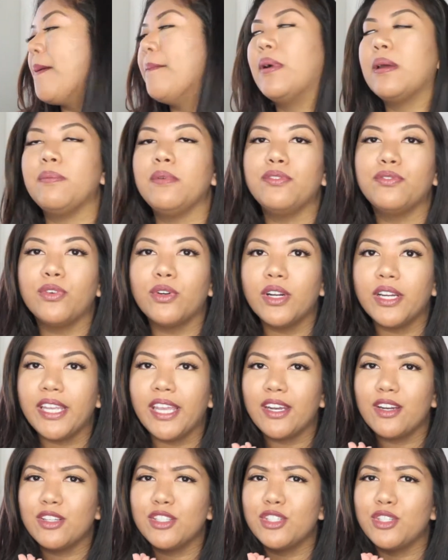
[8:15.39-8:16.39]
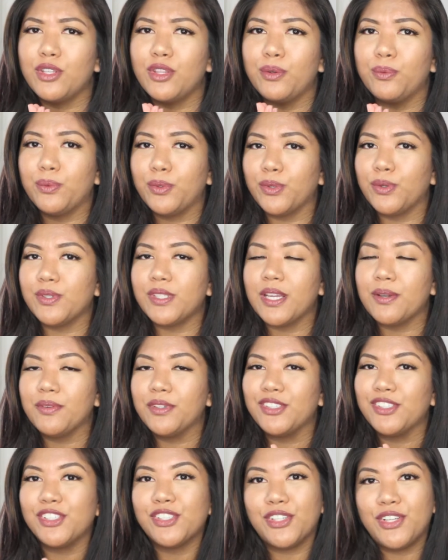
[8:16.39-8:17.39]
But before I get on to the rules, I'm
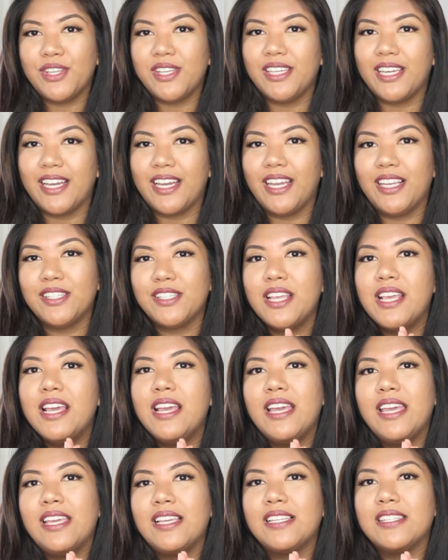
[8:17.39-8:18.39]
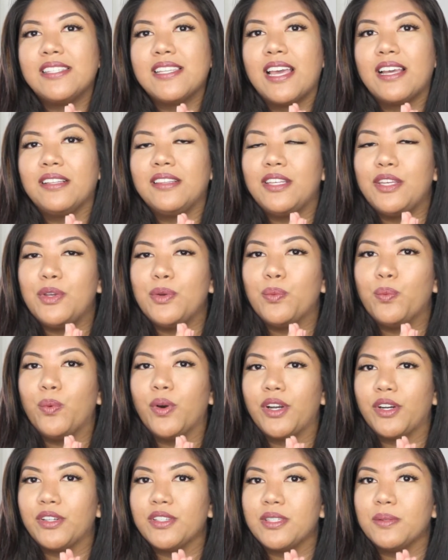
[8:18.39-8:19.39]
going to show you guys exactly
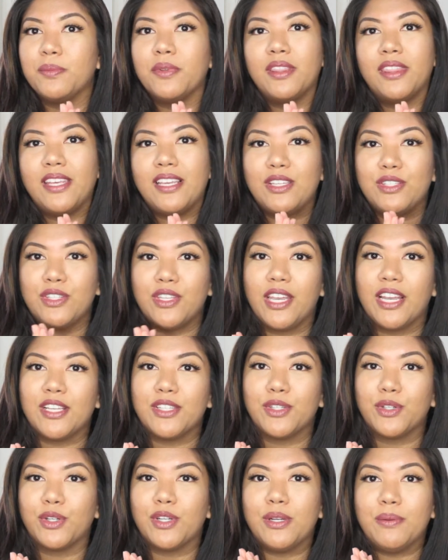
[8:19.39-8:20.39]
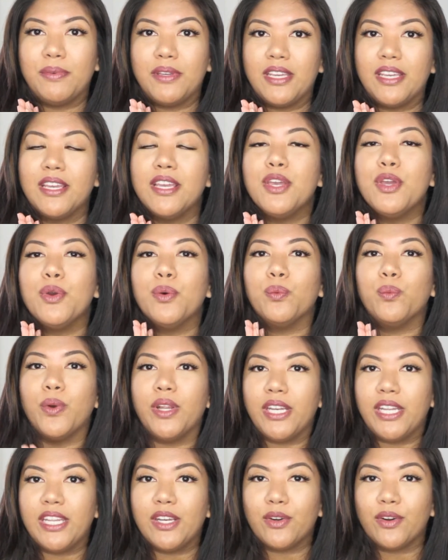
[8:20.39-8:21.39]
what are some of the things you guys are going to be
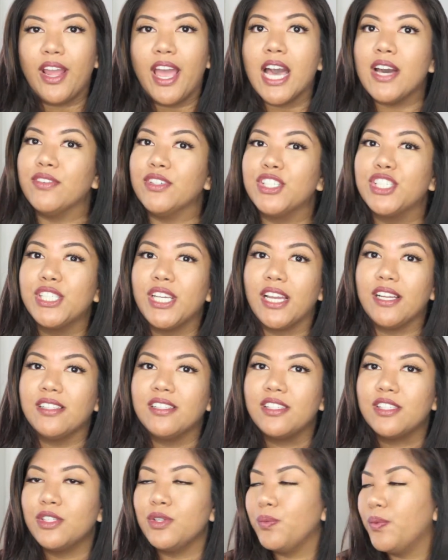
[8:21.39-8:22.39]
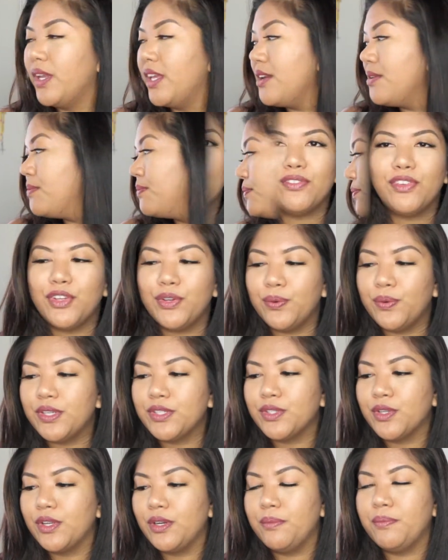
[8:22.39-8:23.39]
winning or have a chance to win. Each of you
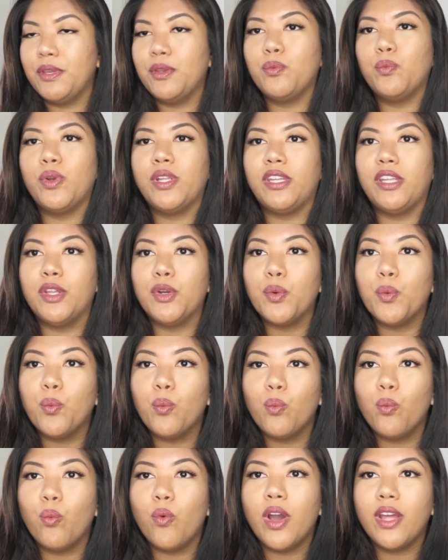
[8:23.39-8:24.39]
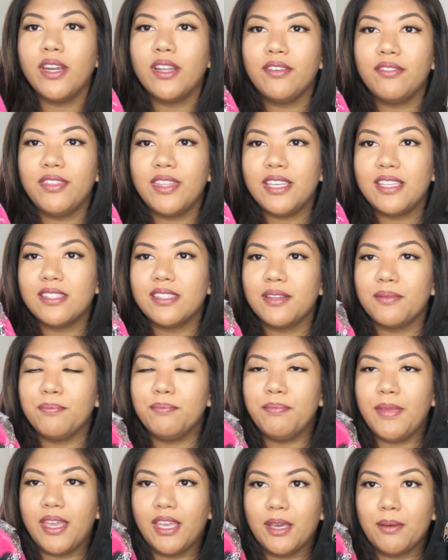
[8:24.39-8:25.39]
is going to be winning one of these
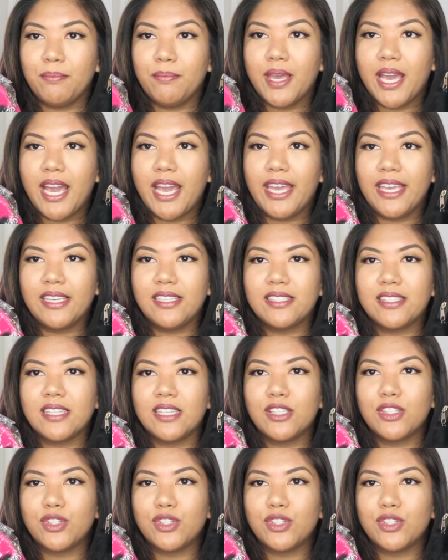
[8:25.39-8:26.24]
makeup bags.